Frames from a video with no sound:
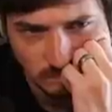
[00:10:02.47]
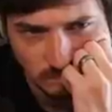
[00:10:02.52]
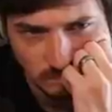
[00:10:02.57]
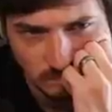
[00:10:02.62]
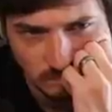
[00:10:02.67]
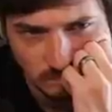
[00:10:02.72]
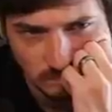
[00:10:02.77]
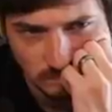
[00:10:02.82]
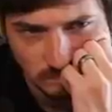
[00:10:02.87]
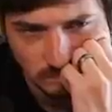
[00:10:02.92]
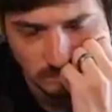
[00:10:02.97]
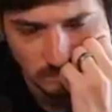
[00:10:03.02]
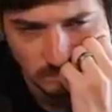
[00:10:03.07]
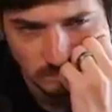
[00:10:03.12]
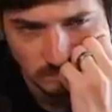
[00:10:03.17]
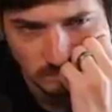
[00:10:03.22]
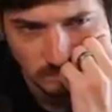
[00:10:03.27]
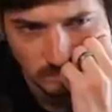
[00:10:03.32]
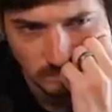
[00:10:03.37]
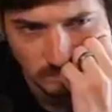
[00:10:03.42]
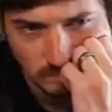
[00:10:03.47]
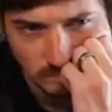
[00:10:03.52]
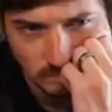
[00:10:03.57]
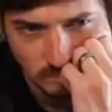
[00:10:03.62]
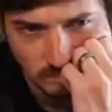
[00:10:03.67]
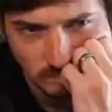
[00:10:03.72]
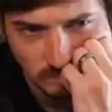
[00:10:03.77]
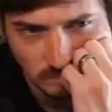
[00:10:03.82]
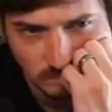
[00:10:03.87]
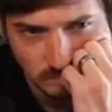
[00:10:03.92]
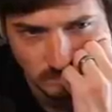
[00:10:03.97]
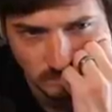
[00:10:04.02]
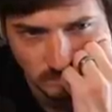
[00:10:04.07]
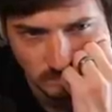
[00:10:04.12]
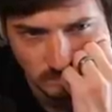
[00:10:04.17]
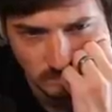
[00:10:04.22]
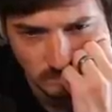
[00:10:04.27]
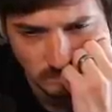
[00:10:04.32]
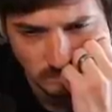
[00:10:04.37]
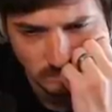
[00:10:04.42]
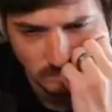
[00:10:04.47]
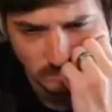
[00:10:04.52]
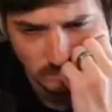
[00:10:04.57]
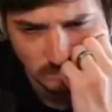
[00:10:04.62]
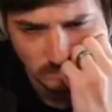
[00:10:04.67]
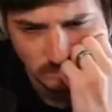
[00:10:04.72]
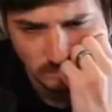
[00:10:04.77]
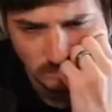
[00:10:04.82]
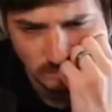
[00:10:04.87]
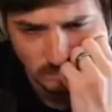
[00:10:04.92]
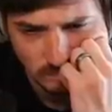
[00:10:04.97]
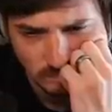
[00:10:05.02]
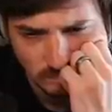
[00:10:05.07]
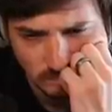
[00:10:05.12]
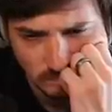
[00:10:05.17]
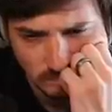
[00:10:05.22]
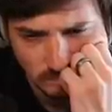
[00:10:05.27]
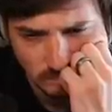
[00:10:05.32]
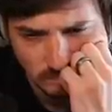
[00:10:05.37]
The person shown says nothing.